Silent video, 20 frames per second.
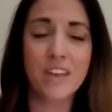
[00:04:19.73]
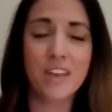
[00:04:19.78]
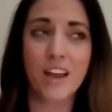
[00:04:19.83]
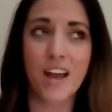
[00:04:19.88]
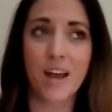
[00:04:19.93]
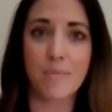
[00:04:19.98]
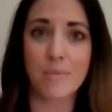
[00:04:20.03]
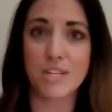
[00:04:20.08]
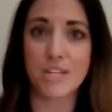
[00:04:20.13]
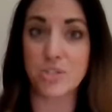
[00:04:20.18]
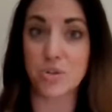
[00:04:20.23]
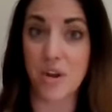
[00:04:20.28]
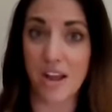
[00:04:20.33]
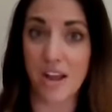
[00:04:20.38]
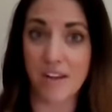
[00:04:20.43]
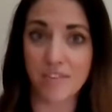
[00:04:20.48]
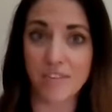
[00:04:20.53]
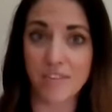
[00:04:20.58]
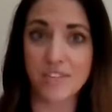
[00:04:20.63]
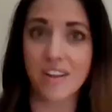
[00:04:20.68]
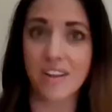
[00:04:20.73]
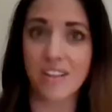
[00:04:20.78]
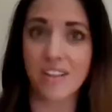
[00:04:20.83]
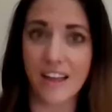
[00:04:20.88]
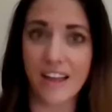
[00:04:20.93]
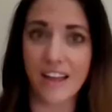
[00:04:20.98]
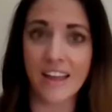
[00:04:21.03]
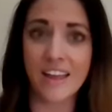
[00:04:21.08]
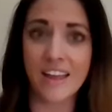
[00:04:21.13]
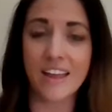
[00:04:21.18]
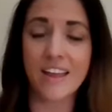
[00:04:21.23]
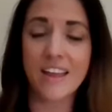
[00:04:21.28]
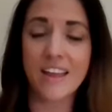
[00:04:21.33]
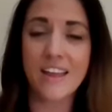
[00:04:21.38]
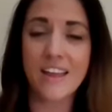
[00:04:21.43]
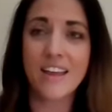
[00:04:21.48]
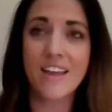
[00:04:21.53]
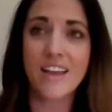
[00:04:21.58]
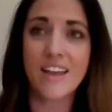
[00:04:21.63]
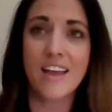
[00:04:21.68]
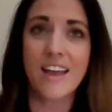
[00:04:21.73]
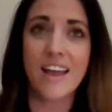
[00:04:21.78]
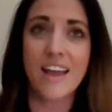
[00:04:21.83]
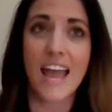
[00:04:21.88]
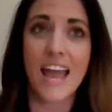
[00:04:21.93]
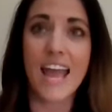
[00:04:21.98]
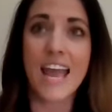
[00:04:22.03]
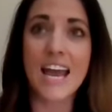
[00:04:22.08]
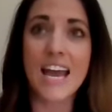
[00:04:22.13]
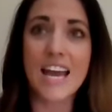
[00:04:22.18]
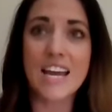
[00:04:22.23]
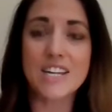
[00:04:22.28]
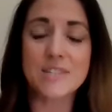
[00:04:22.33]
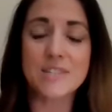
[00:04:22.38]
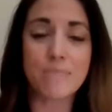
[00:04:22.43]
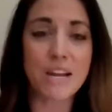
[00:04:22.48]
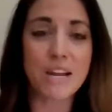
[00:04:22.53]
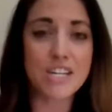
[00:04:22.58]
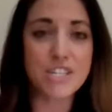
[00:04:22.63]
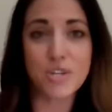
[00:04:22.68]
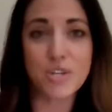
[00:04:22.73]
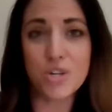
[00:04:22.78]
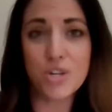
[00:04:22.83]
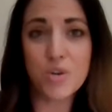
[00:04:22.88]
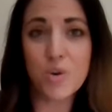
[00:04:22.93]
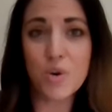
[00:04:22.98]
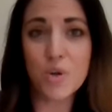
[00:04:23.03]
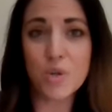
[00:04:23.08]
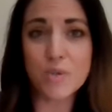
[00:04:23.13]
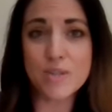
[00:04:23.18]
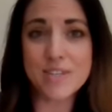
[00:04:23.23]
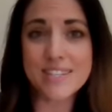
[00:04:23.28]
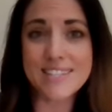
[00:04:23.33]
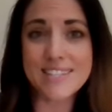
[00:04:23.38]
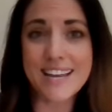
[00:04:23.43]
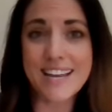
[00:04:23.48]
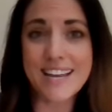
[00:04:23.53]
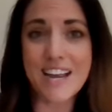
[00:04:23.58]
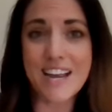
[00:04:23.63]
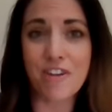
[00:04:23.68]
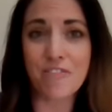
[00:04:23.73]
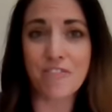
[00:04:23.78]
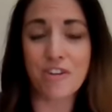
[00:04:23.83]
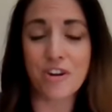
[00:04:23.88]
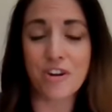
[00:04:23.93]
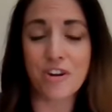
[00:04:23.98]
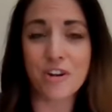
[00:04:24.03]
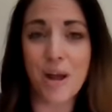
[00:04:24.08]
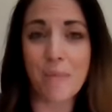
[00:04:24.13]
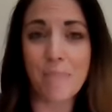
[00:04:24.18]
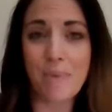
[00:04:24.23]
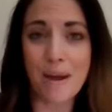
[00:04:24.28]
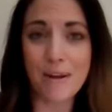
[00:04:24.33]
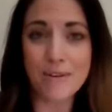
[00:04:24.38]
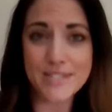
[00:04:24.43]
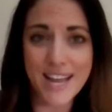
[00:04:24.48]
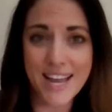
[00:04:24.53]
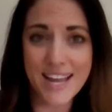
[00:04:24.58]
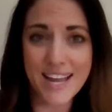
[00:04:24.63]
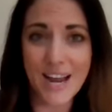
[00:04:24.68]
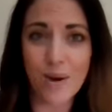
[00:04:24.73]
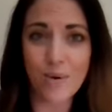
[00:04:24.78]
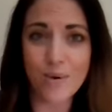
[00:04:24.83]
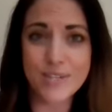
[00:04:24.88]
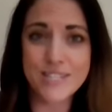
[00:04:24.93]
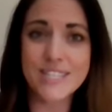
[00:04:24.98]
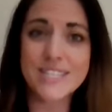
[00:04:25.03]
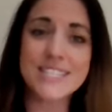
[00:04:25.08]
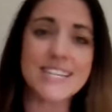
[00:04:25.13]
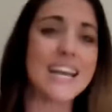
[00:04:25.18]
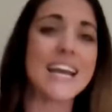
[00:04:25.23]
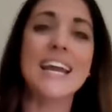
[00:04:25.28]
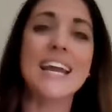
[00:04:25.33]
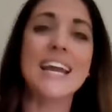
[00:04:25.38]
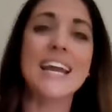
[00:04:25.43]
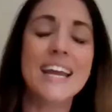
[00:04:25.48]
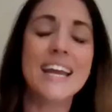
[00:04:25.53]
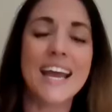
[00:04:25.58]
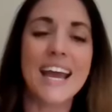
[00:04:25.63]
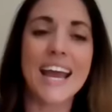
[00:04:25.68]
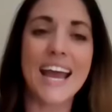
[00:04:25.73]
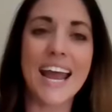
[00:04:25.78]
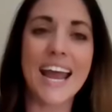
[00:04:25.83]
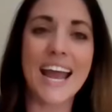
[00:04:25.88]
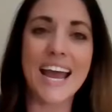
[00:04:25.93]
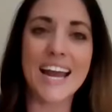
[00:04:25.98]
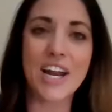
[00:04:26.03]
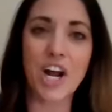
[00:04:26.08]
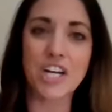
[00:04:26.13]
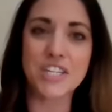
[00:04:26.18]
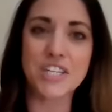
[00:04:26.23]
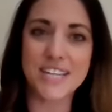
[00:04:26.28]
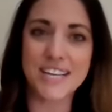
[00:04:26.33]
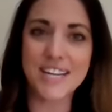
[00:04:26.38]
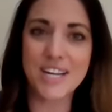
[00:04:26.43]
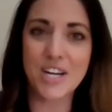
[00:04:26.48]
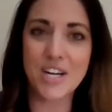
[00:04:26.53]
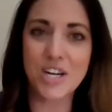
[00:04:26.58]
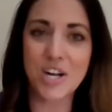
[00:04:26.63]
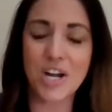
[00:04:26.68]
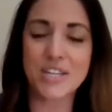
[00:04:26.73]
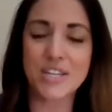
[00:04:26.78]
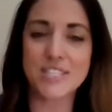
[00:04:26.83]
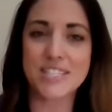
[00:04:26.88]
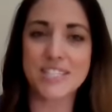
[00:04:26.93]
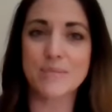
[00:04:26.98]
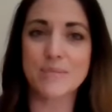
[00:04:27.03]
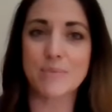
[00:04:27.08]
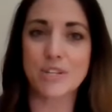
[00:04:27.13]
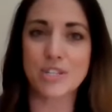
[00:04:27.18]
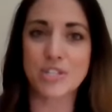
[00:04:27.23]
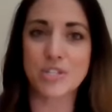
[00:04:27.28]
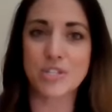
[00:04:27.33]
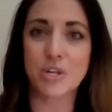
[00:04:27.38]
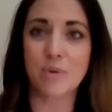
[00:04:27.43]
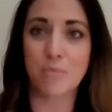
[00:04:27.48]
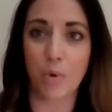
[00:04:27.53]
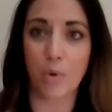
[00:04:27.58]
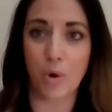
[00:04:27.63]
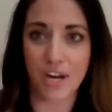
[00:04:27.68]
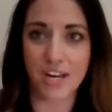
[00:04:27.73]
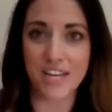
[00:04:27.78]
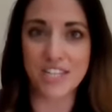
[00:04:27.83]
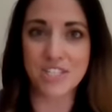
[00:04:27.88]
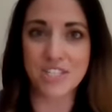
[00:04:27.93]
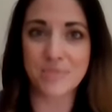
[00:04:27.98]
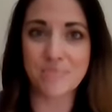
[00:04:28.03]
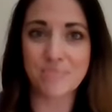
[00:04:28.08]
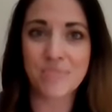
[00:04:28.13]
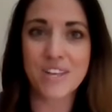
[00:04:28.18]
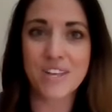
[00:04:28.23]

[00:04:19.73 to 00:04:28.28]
I traveled a lot, and my 2-year-old was in daycare for about 10 hours a day, and our daycare cost as much as our mortgage.